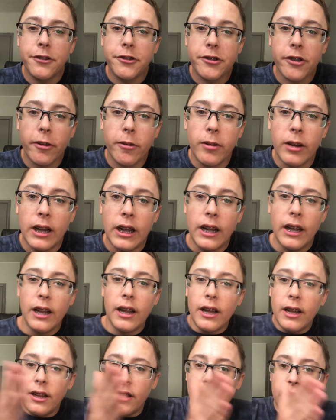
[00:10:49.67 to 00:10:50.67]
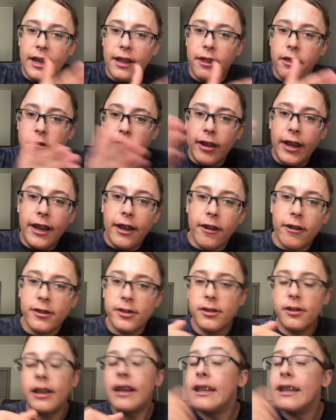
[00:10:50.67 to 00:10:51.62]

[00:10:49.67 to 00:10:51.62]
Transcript: So in 3 years,